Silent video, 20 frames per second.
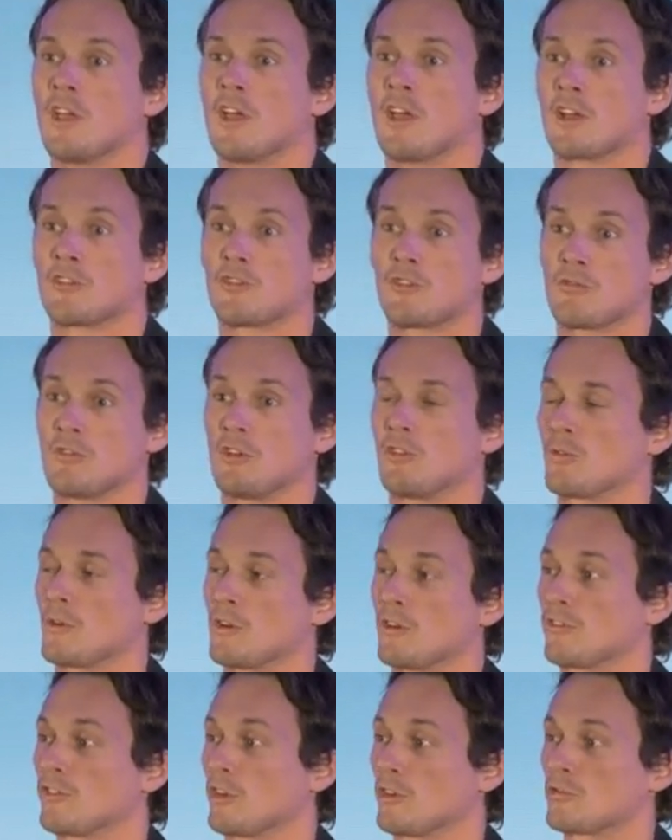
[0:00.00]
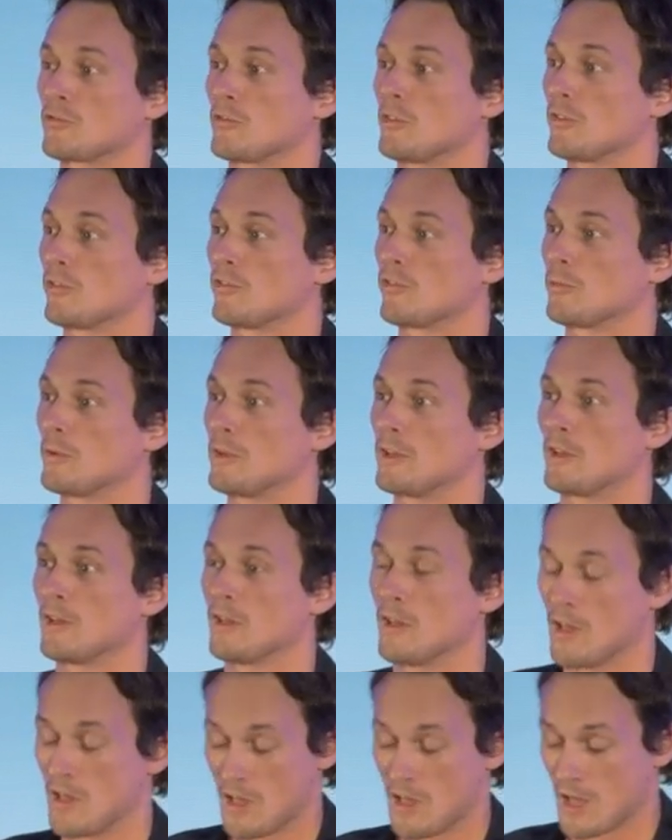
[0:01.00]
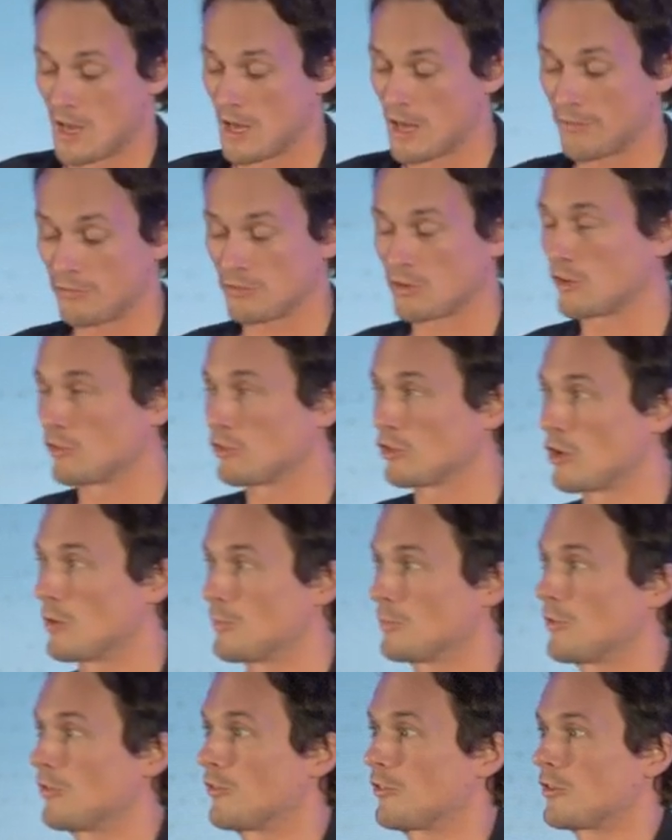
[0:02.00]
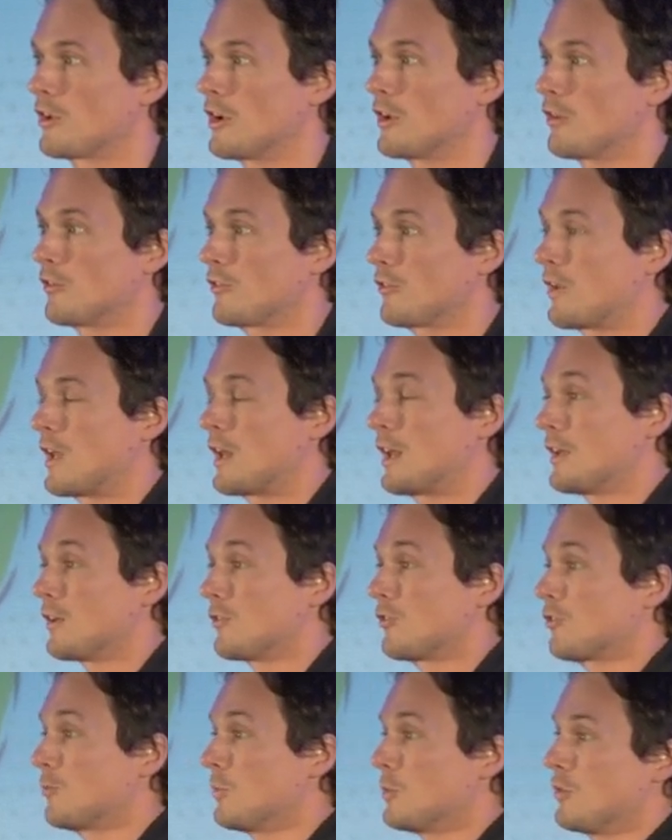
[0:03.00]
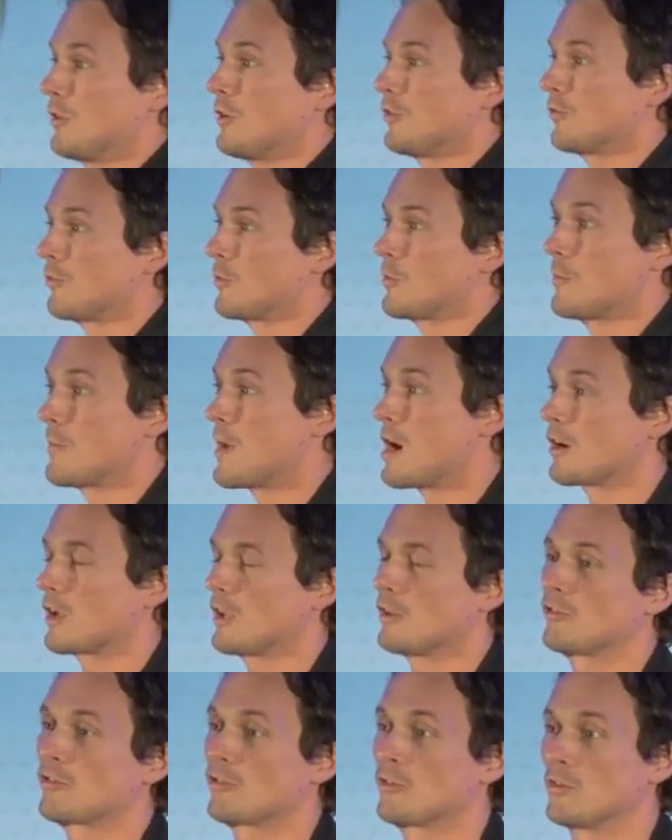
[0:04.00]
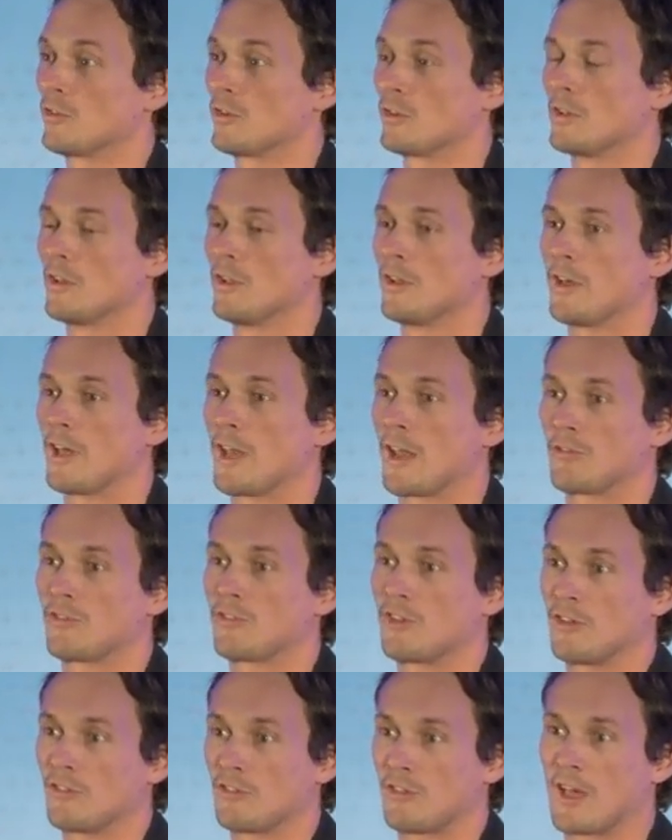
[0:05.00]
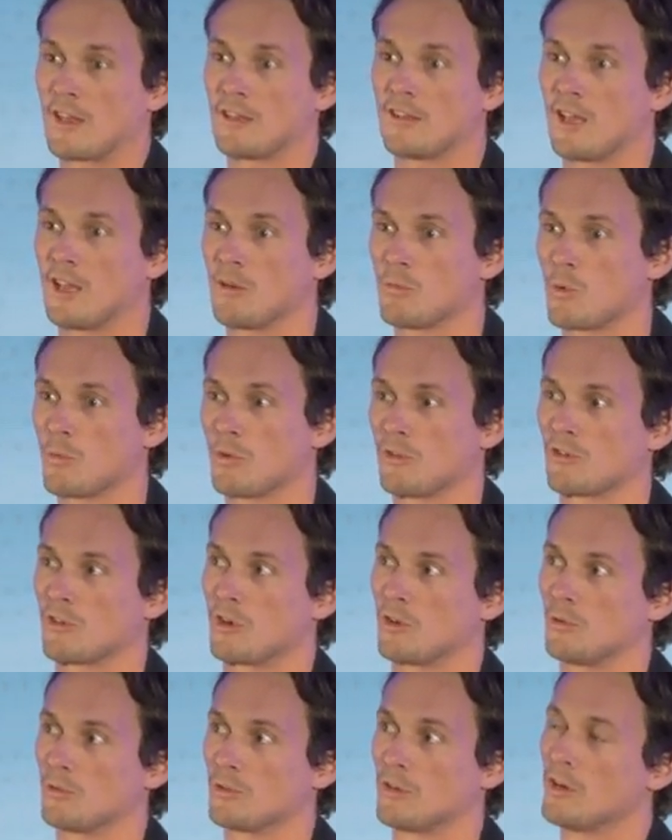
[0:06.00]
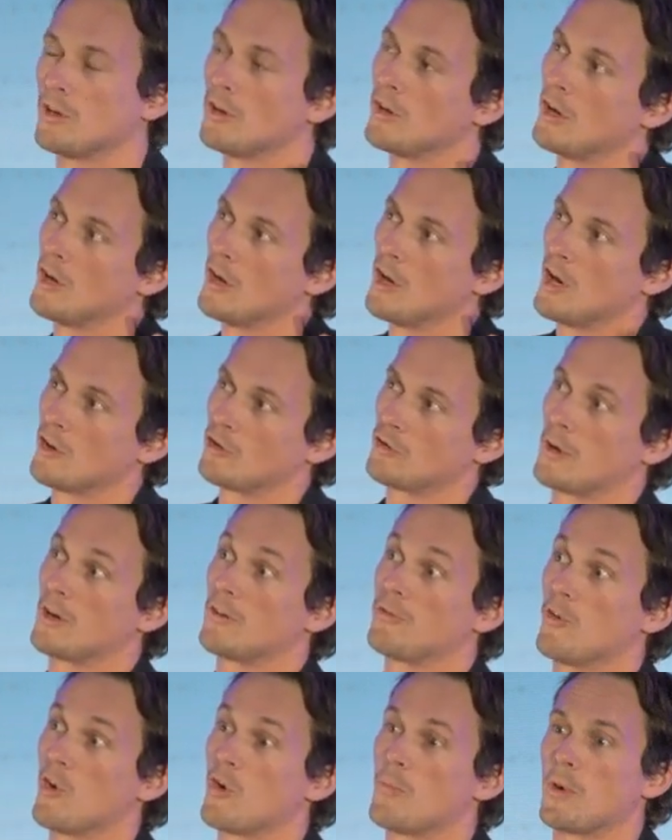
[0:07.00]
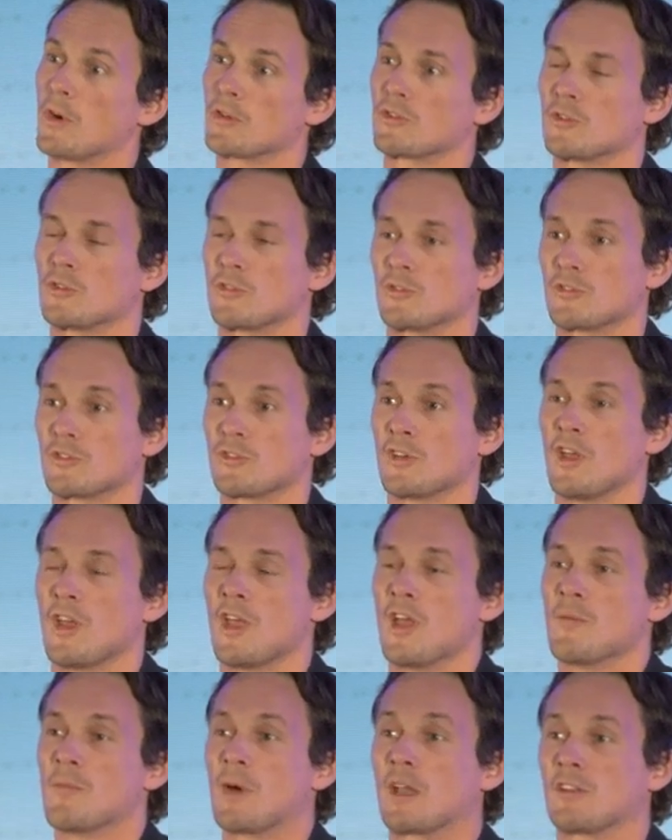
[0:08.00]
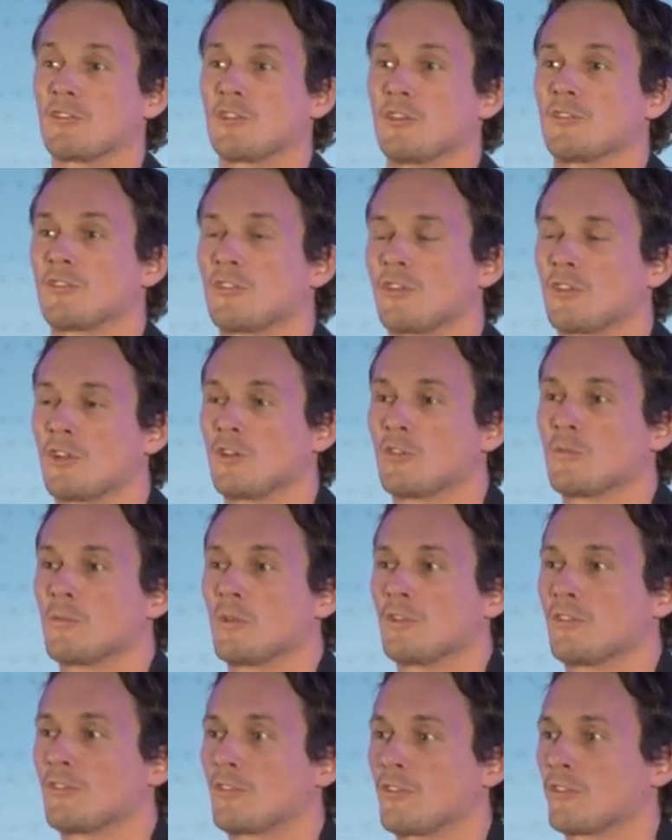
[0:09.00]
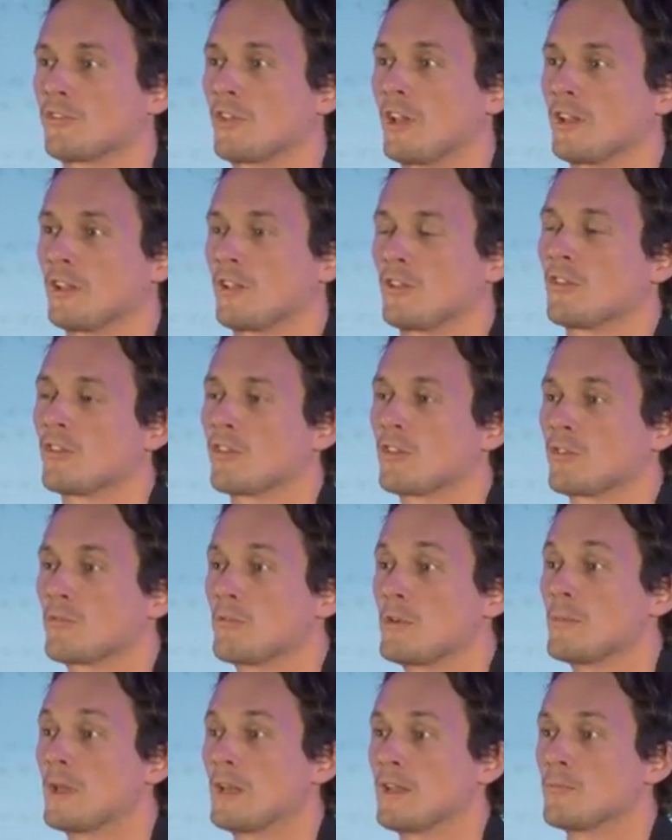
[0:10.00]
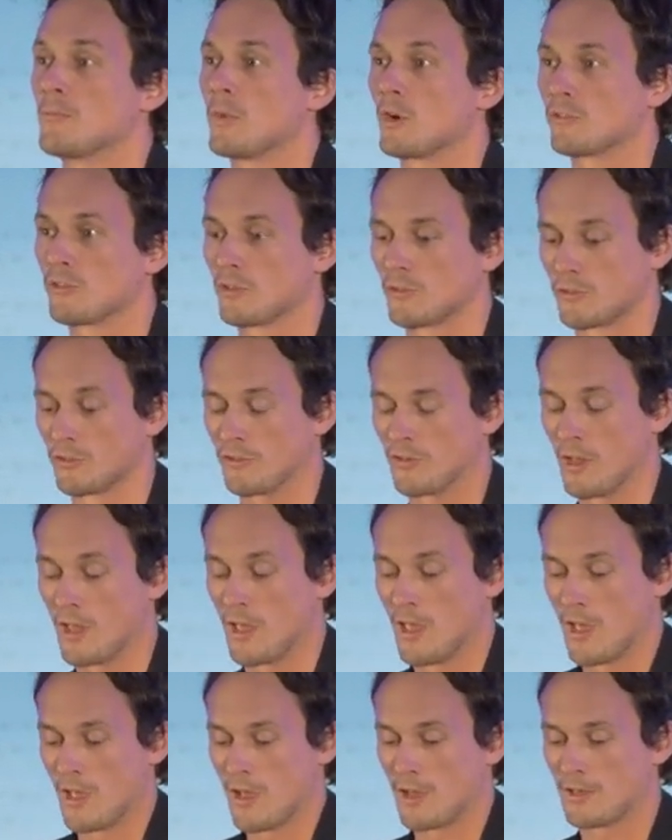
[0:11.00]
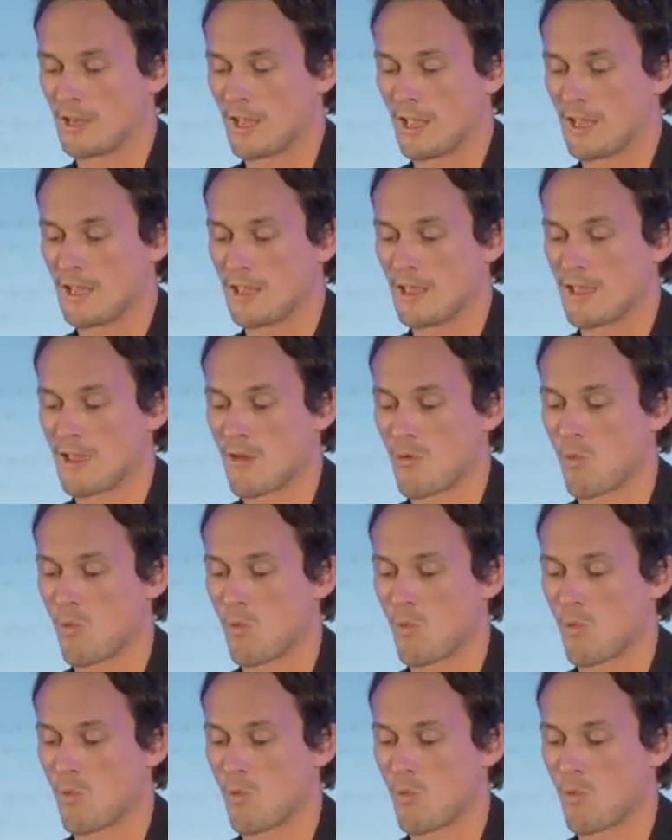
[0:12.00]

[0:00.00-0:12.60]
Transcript: as 3 26-year-olds, we'd left our jobs and started selling smoothies from a market stall, and have since that day where we sold 24 bottles, managed it to turn into a business that's selling 3 million bottles a day.